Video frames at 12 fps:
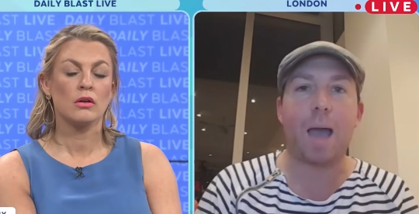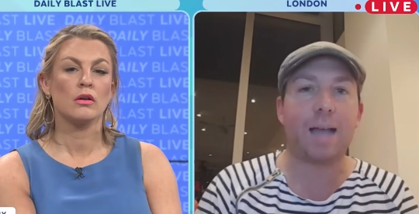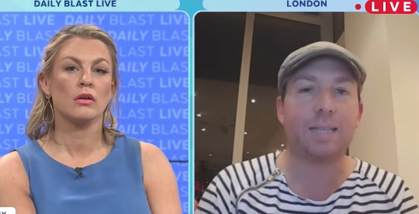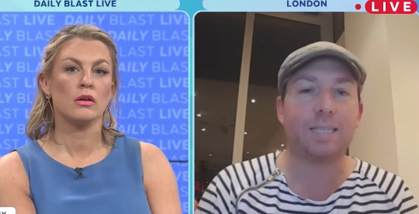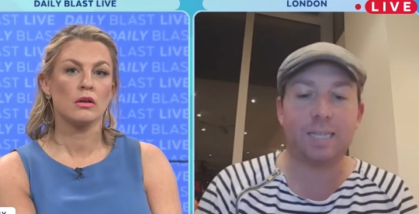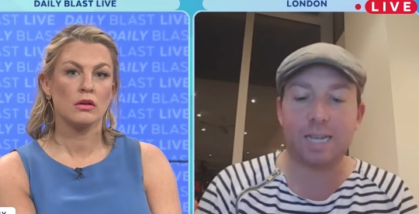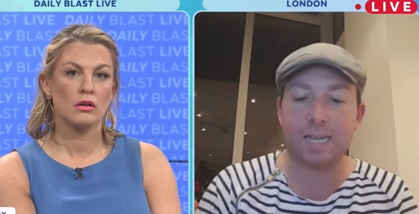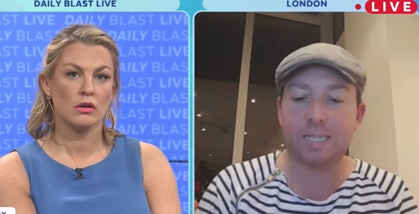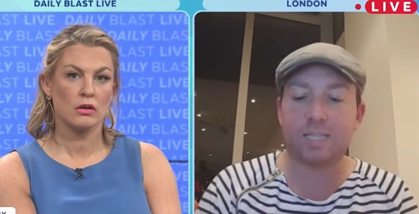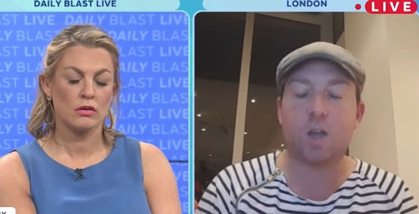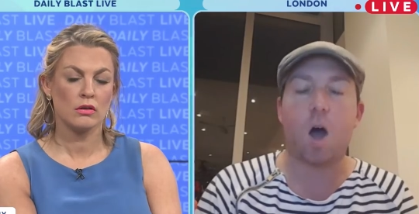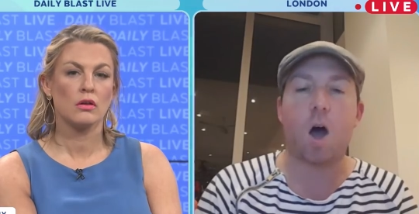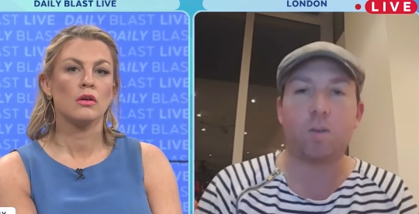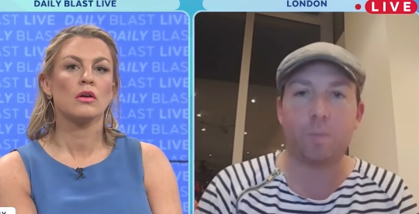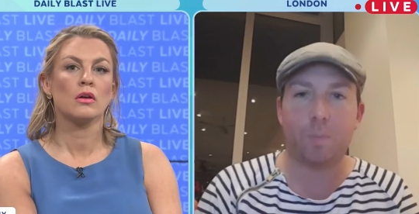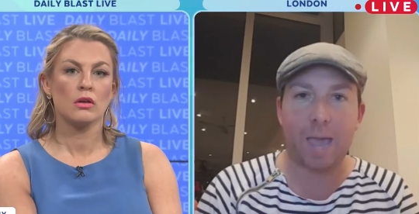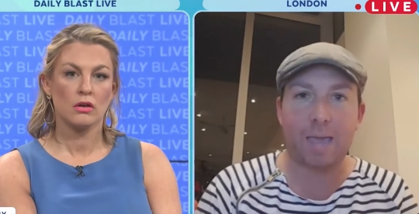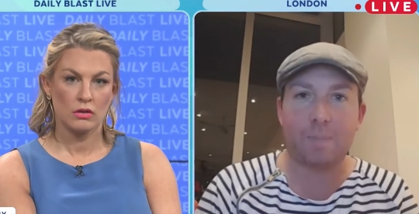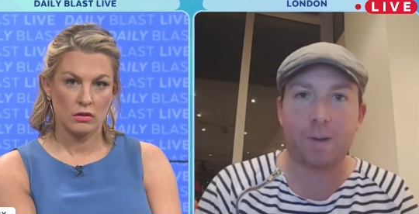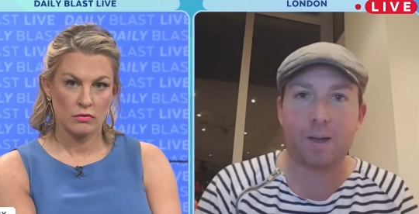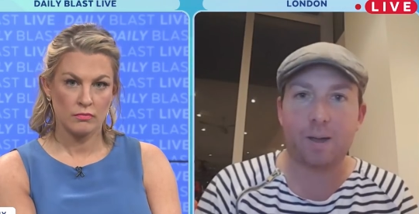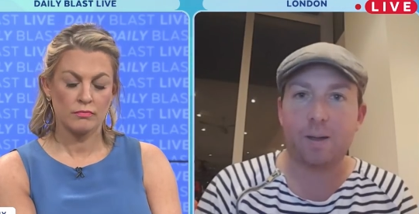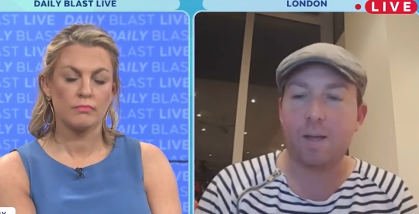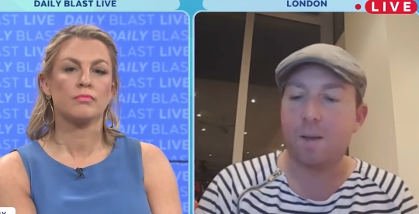Speaker 1: as it is on
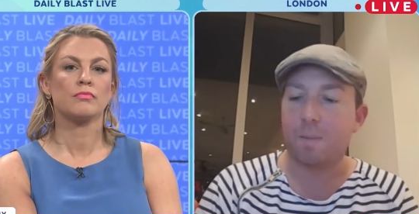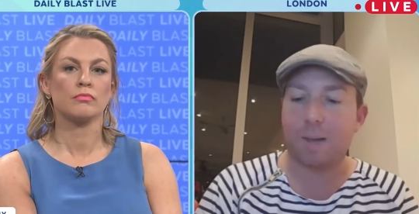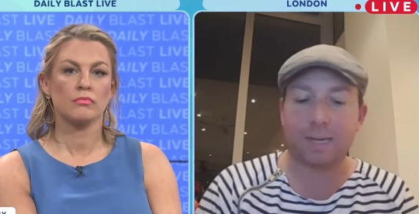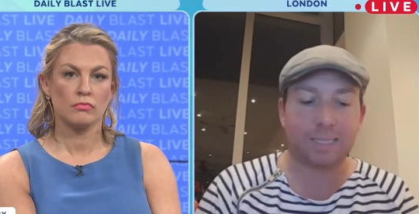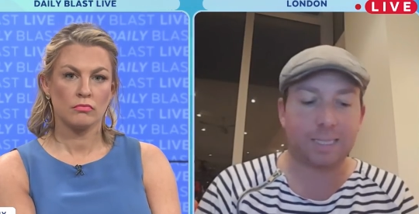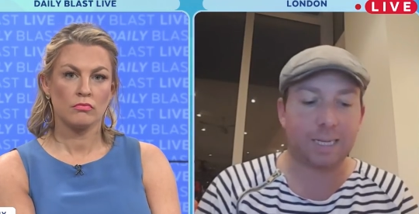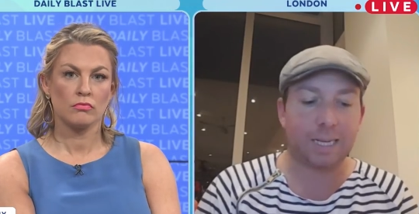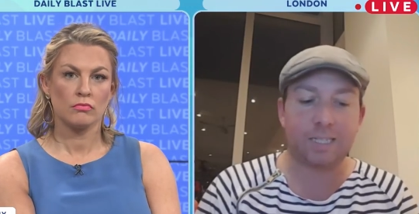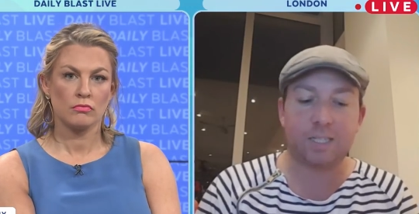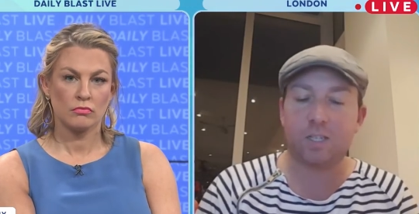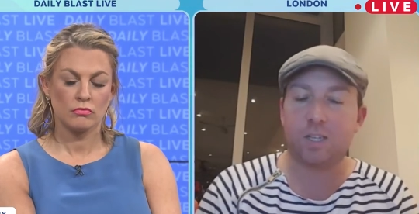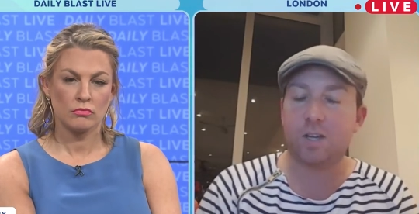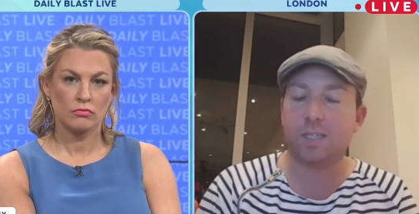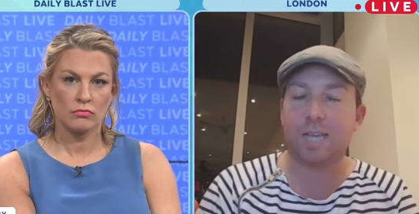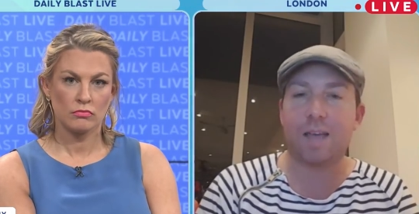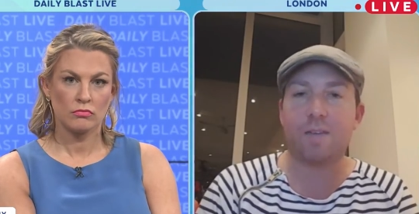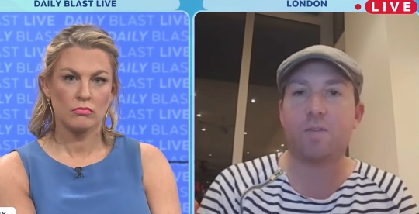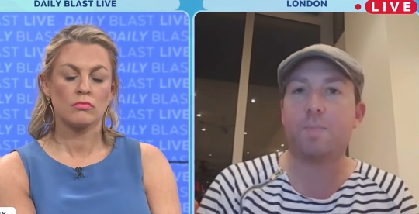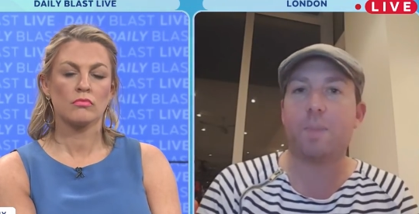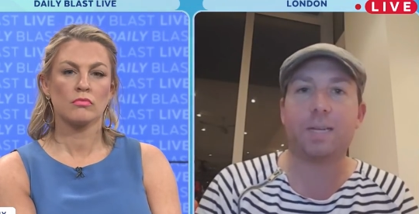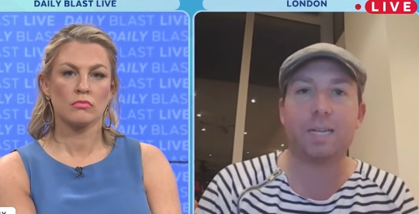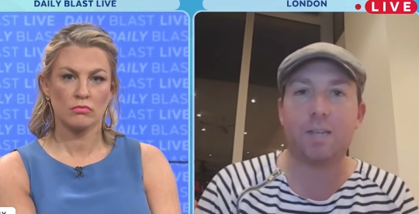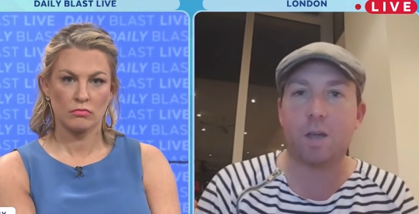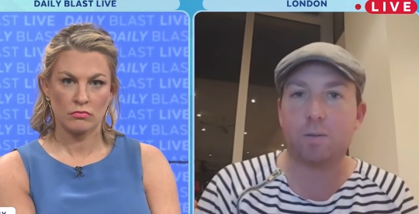paper. My solicitors,
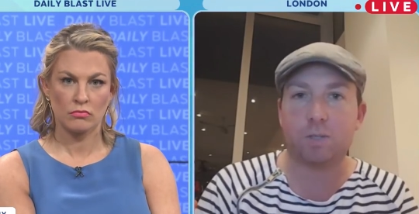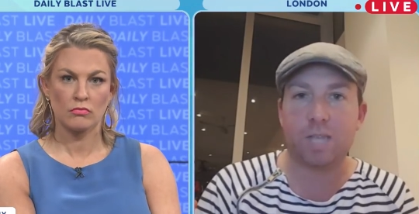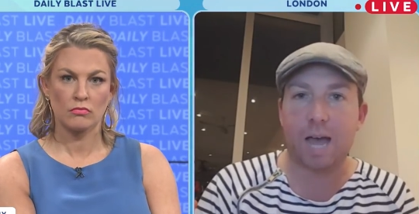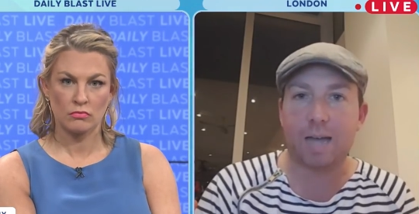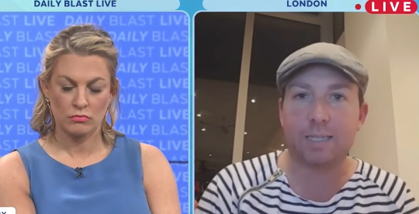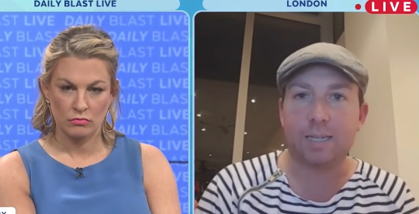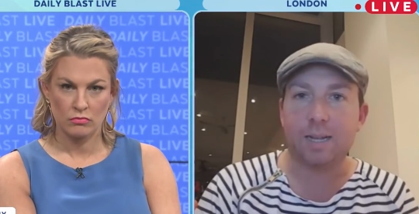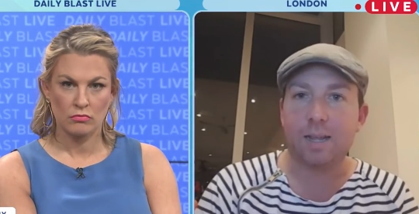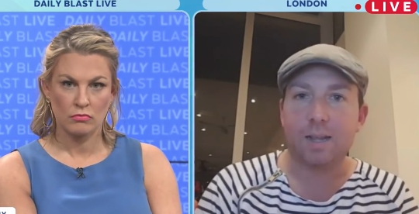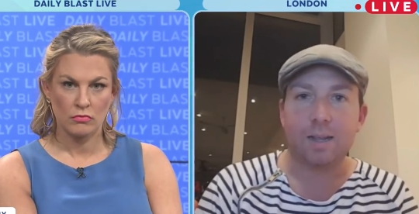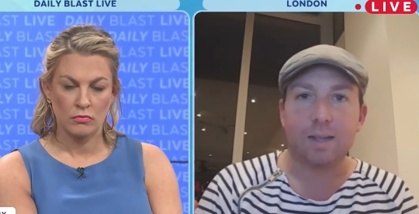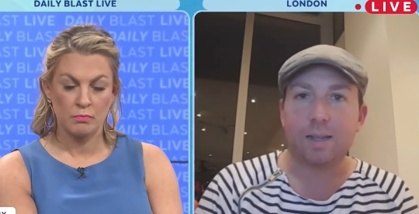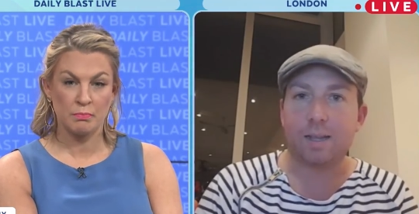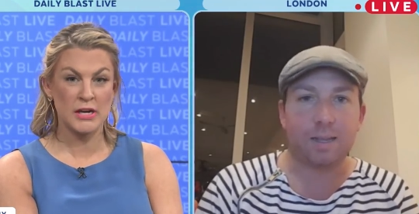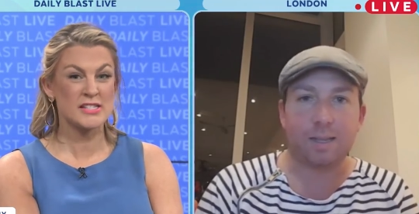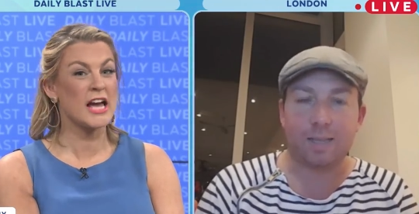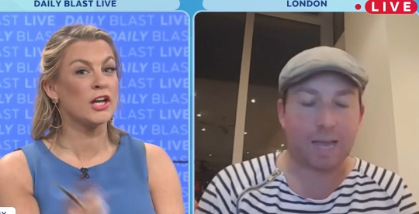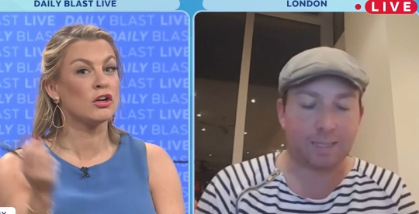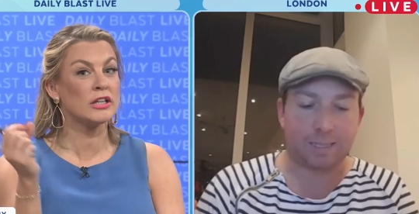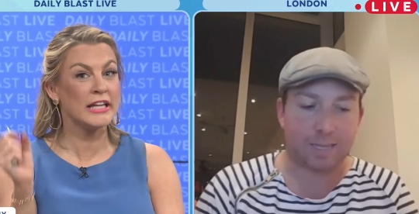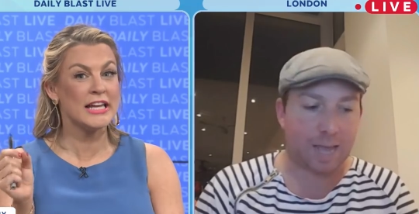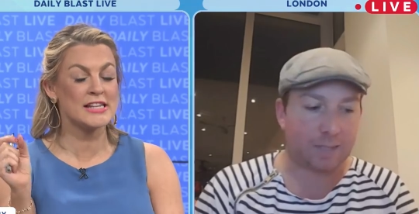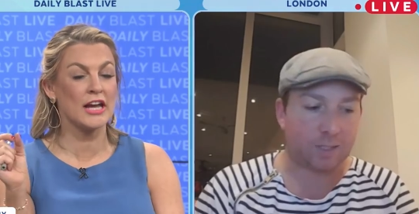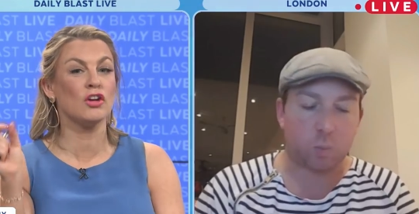everybody knows that. But is that uh, your
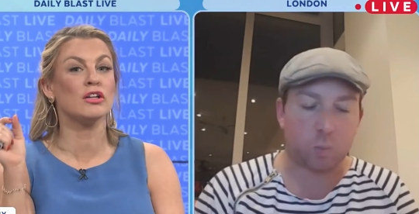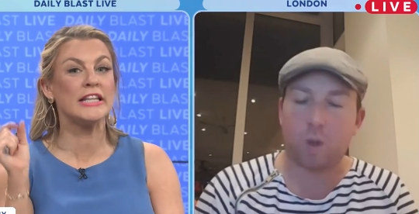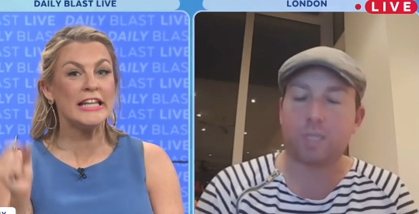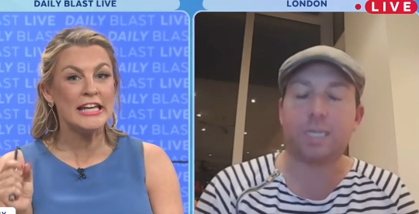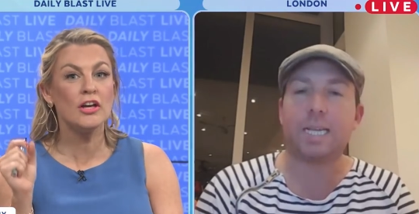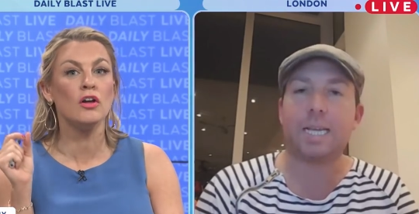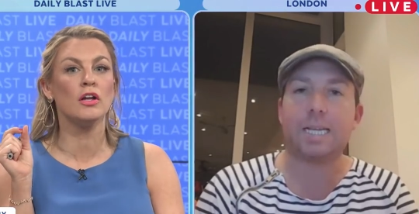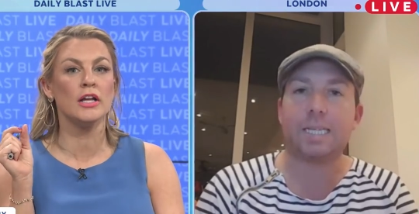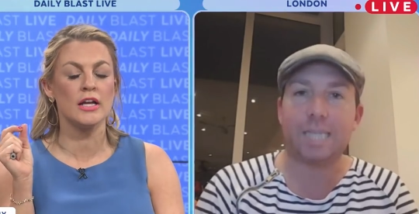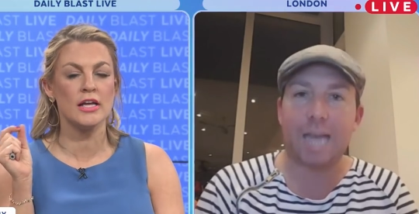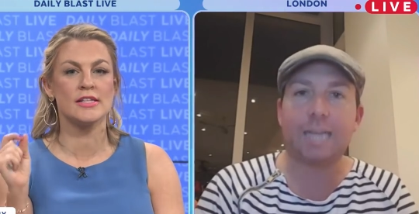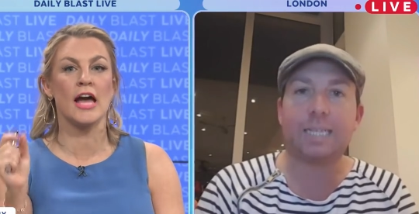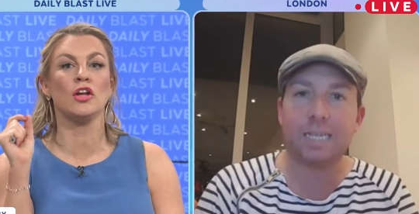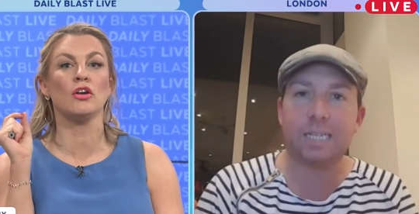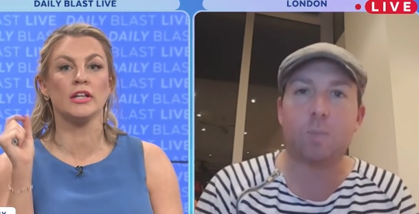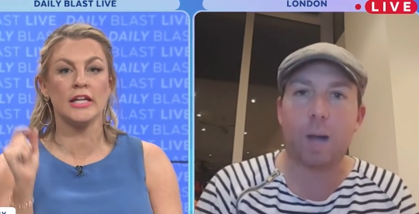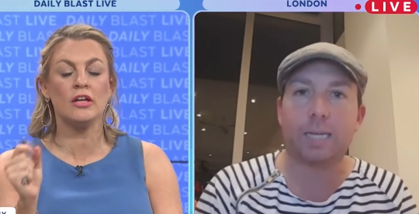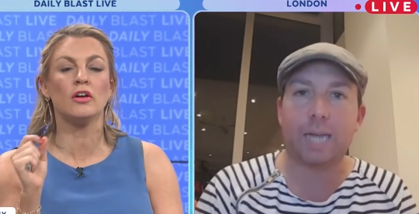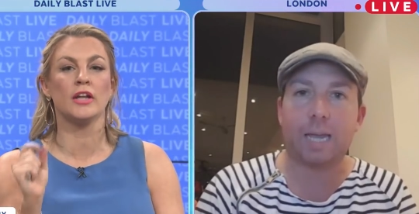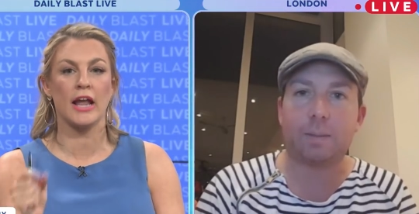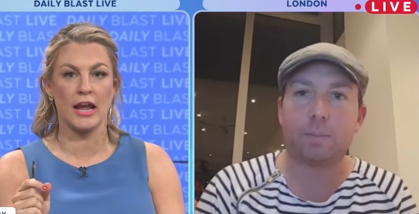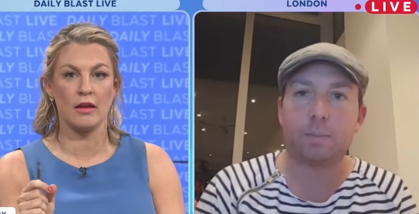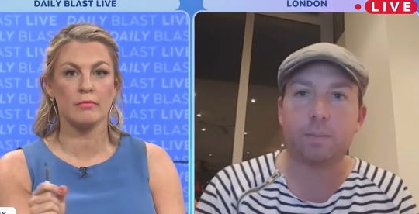that's, is that your legal is. is that, that your is legal name?